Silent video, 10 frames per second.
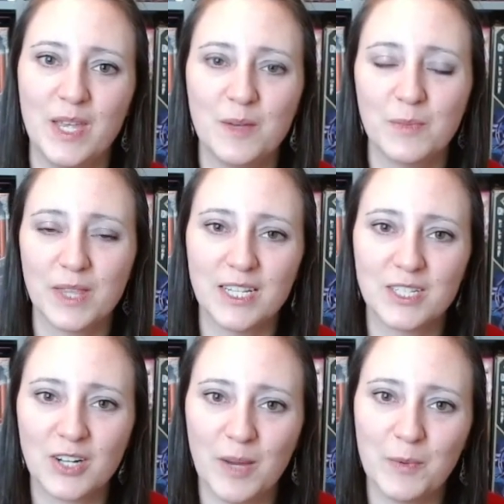Matthias
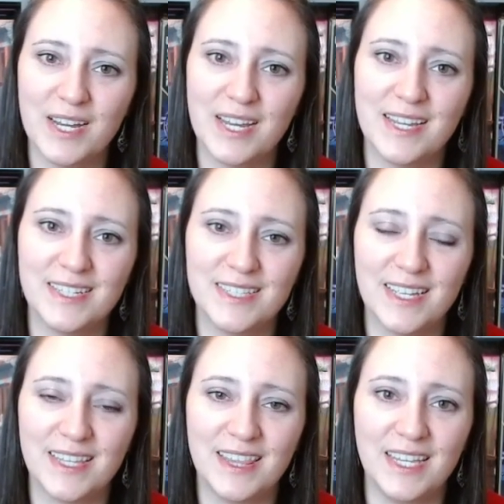Kramer is
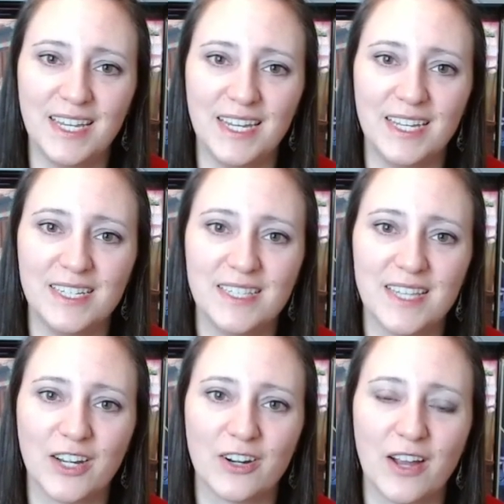the
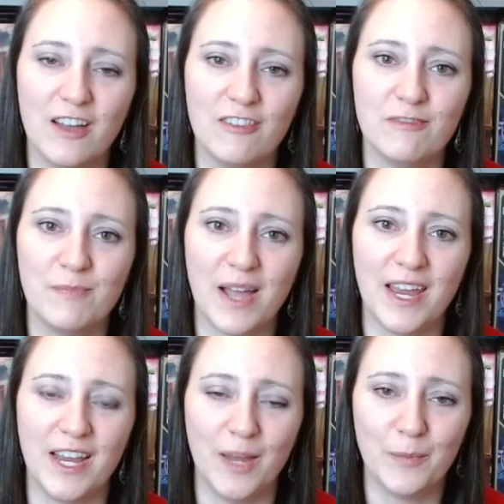designer of
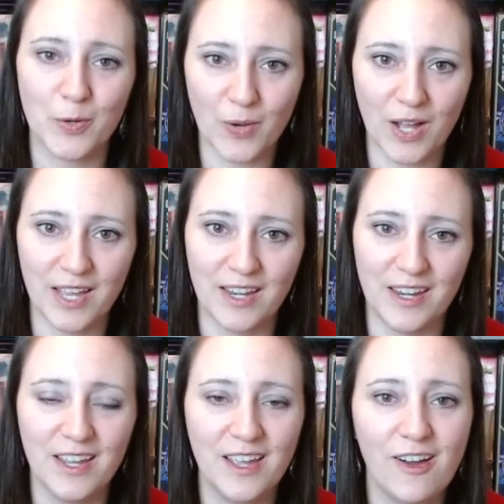my number
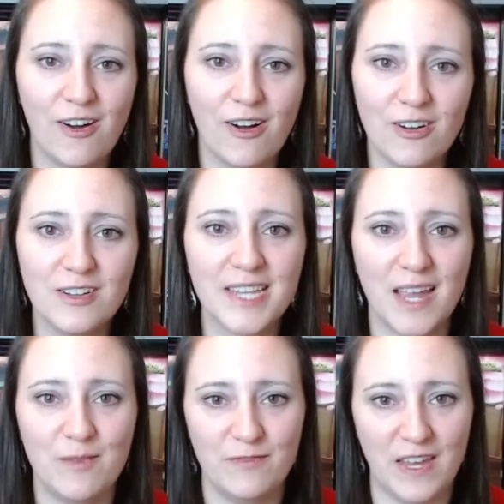1
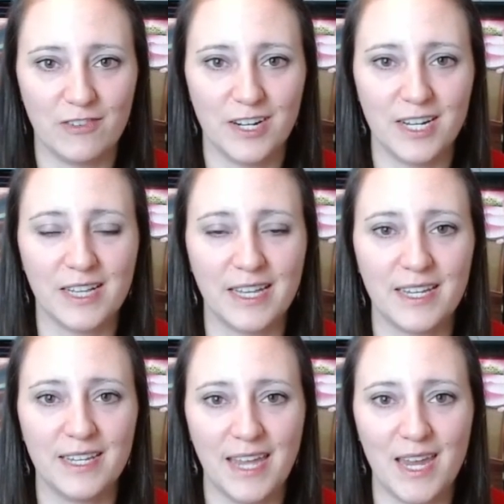all-time favorite
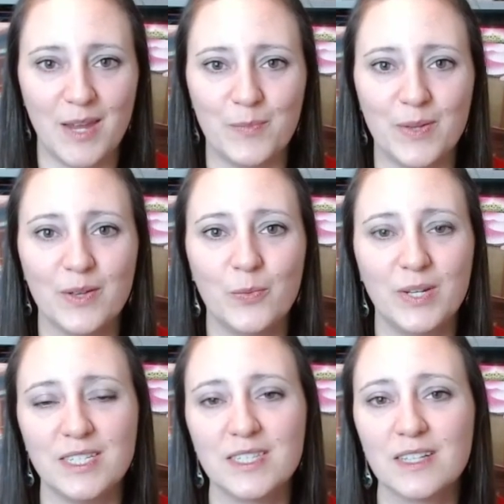game,
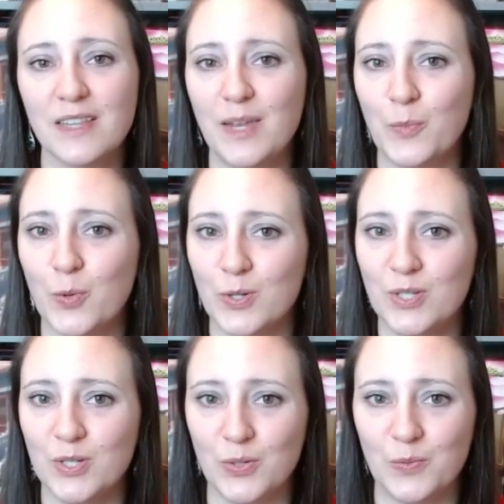which is Glenmore
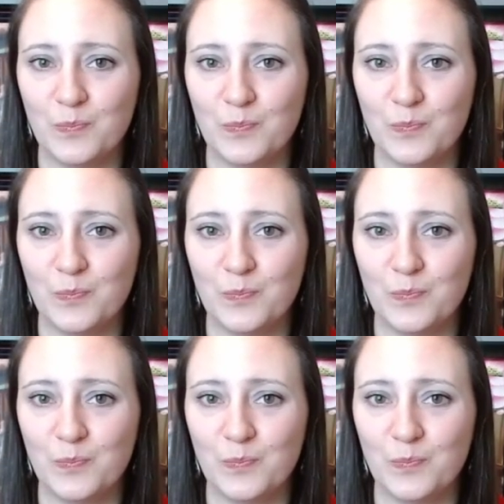2.